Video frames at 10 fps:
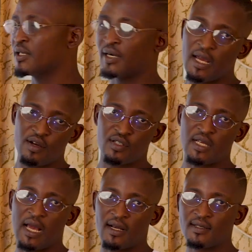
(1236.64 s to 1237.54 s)
the riot
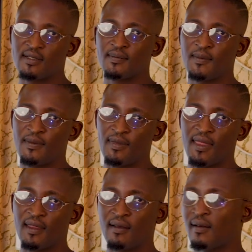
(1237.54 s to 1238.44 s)
act.
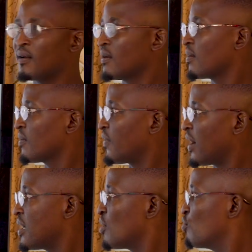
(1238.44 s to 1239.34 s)

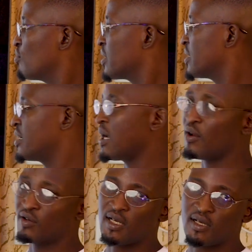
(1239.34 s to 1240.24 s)
Father will read the
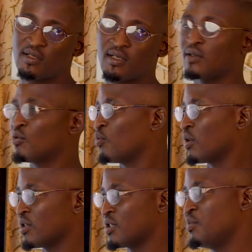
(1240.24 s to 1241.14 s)
riot act.
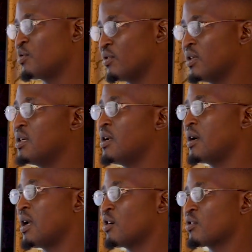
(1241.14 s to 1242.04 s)
What does it mean to read the
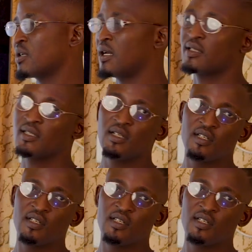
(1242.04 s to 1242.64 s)
riot act?